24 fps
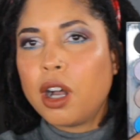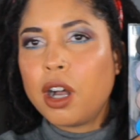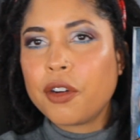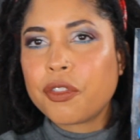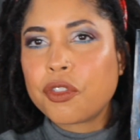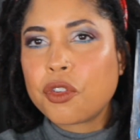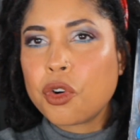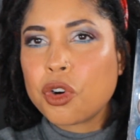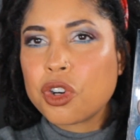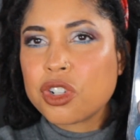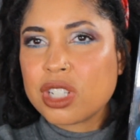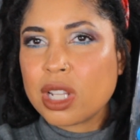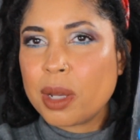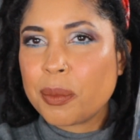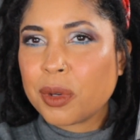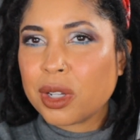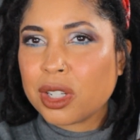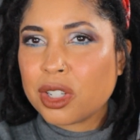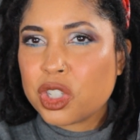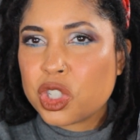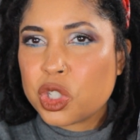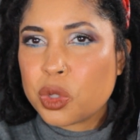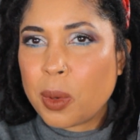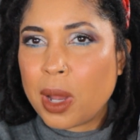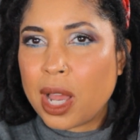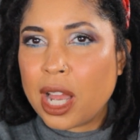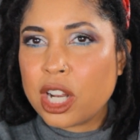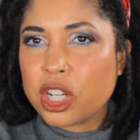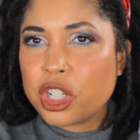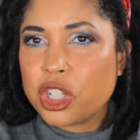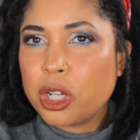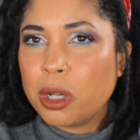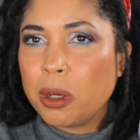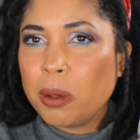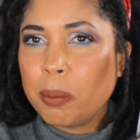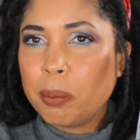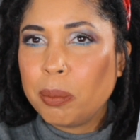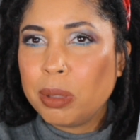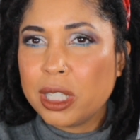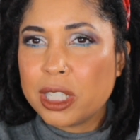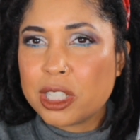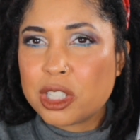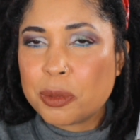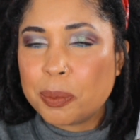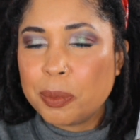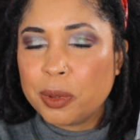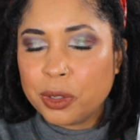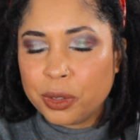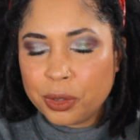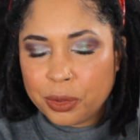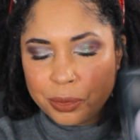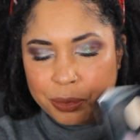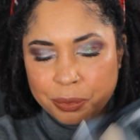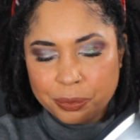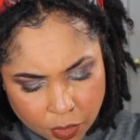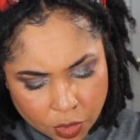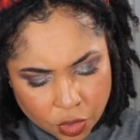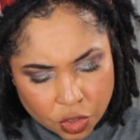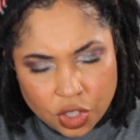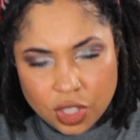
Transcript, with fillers: Of course, I'm gonna swatch Blitz Blue.